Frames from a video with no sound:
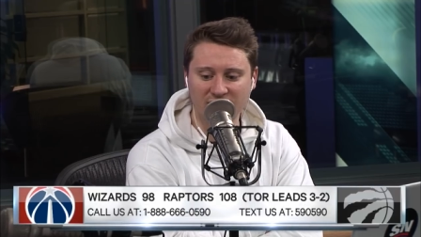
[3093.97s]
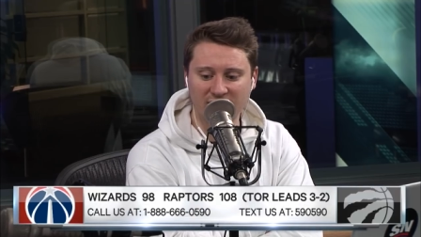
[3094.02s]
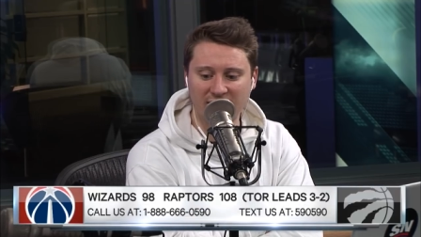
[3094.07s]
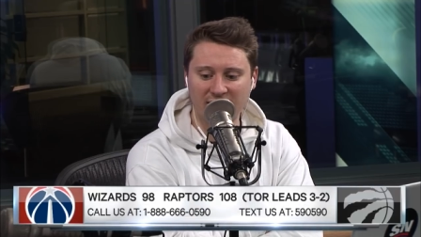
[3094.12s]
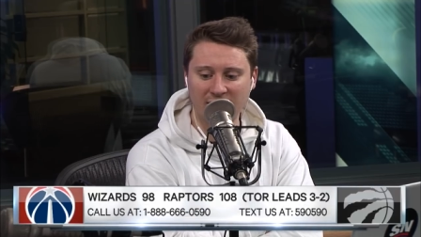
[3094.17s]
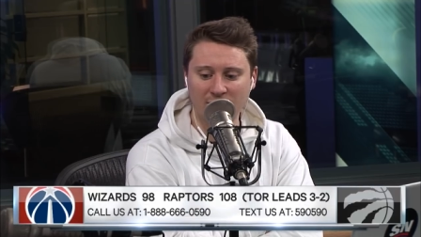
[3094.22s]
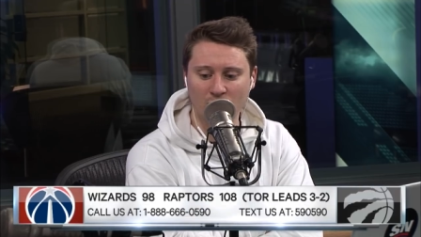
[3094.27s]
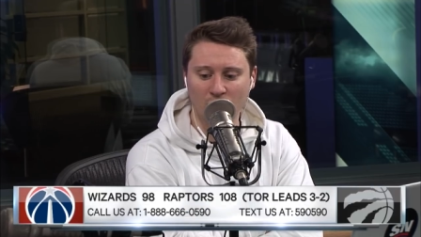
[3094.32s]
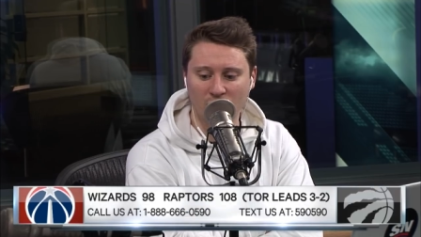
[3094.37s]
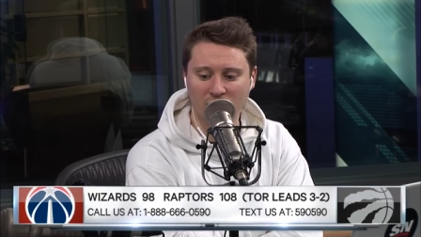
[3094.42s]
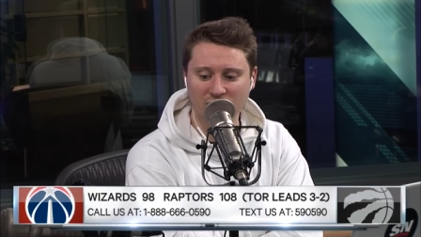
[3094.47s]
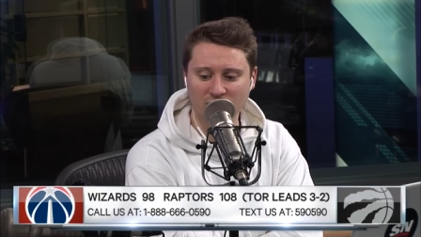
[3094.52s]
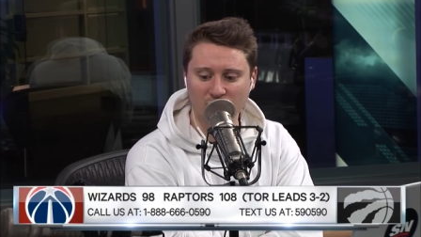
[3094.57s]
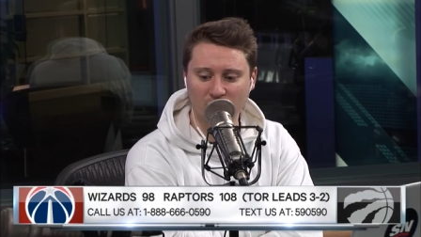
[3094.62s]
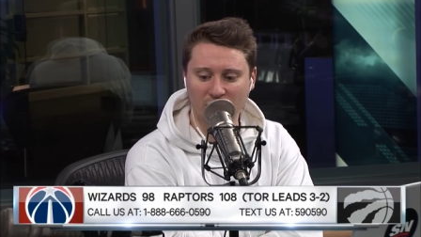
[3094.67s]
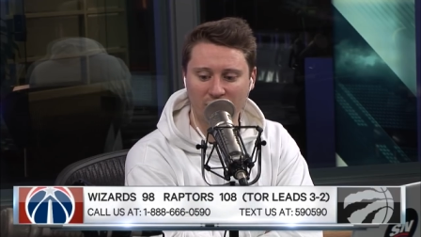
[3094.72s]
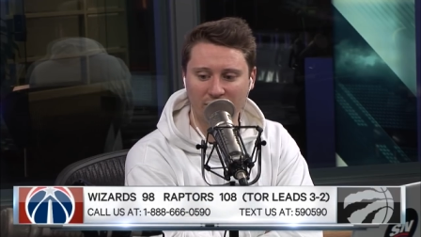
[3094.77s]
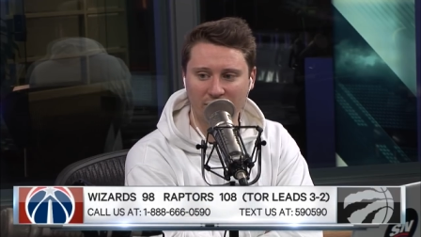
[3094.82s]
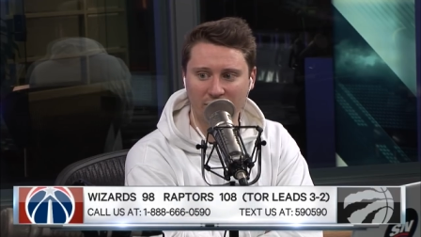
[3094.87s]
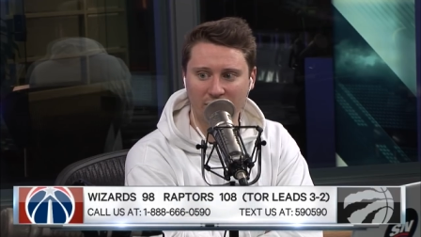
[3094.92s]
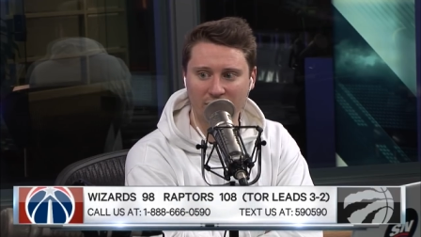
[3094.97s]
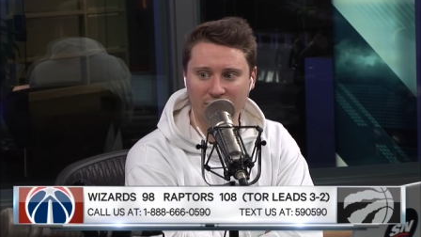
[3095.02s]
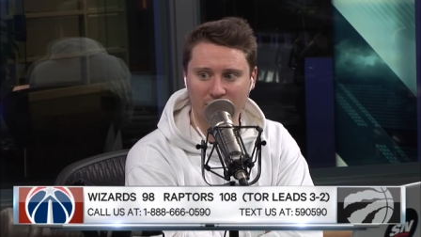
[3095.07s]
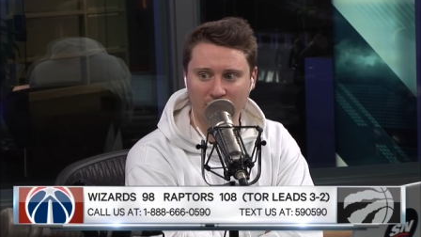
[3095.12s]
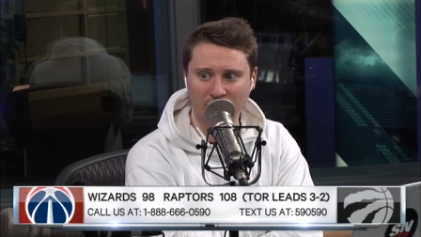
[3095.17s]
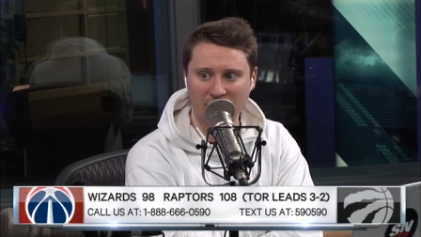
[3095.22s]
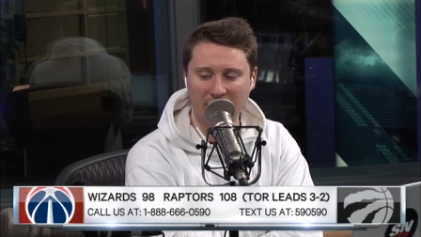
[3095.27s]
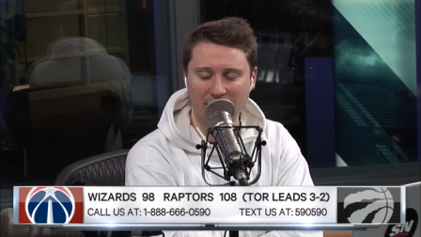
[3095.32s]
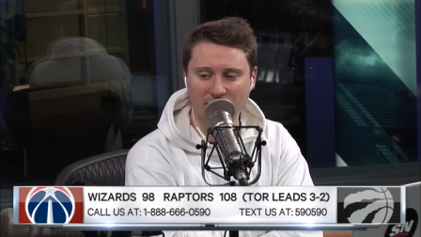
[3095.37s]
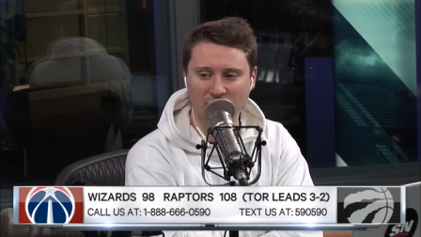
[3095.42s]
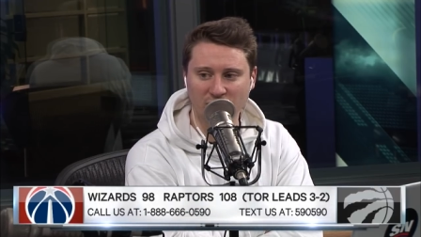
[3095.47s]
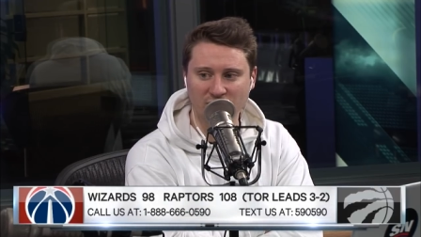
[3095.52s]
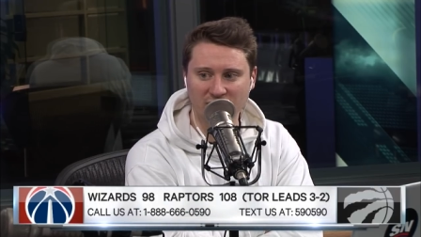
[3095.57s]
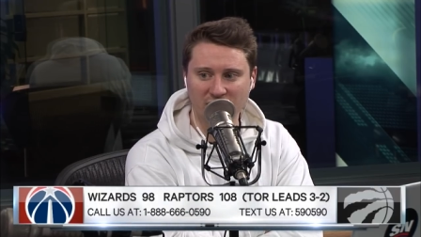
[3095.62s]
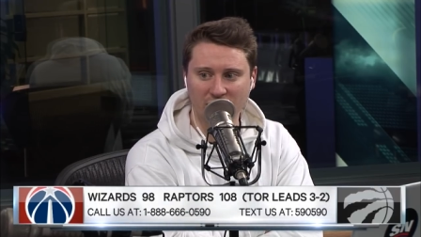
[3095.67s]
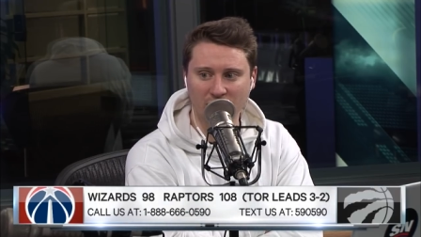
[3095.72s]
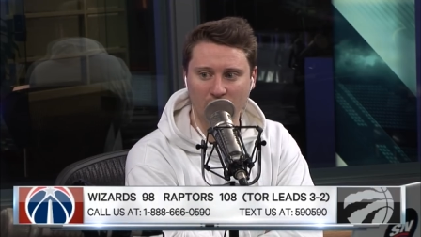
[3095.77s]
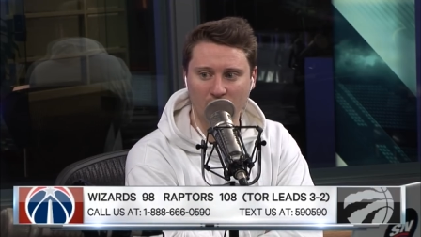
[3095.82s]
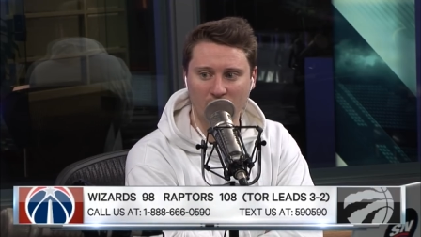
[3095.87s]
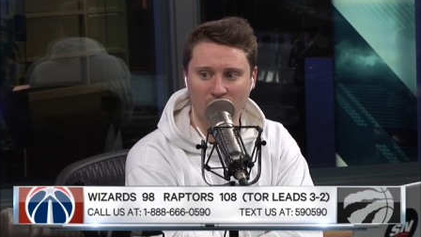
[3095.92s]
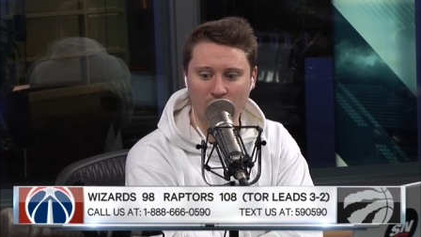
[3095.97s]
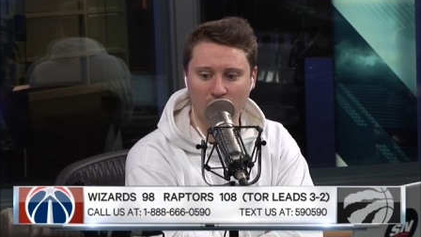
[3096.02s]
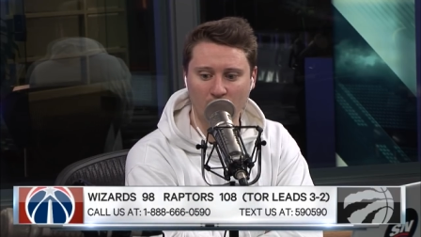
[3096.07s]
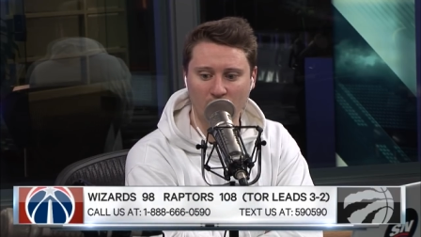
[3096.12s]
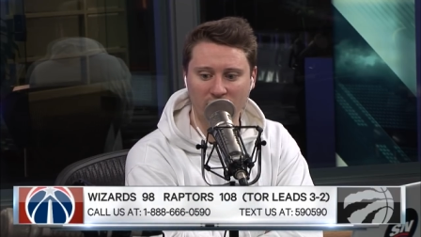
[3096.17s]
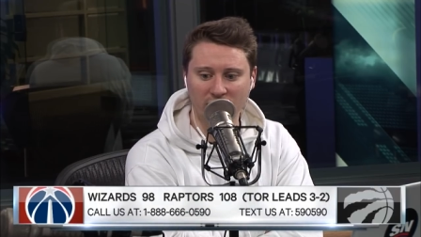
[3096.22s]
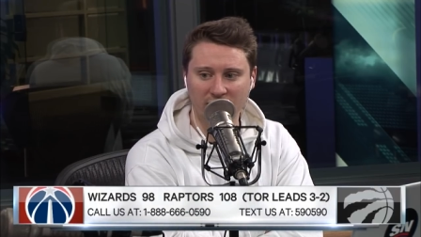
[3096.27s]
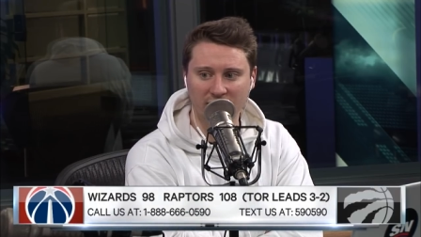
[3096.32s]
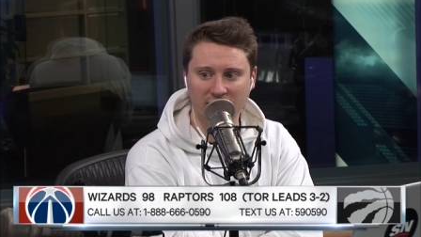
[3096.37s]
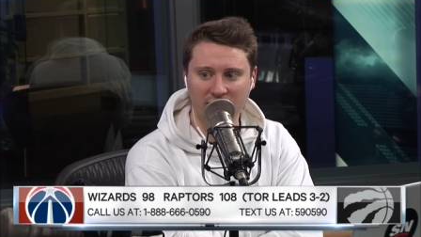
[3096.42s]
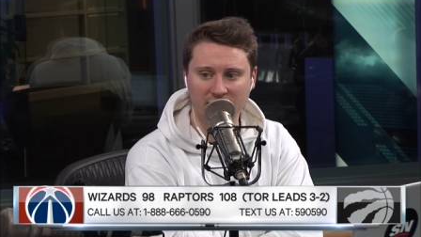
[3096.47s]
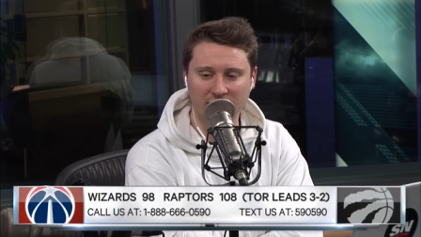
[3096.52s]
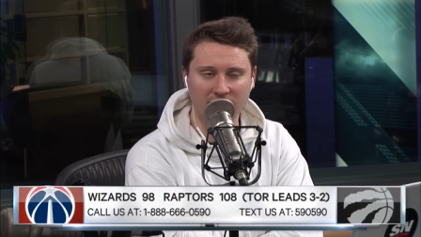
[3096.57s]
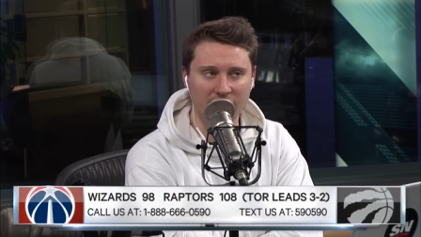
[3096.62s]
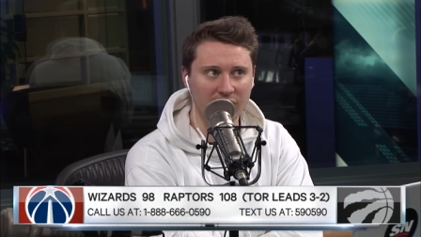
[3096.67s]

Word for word: the game was where the the Raptors held a one point lead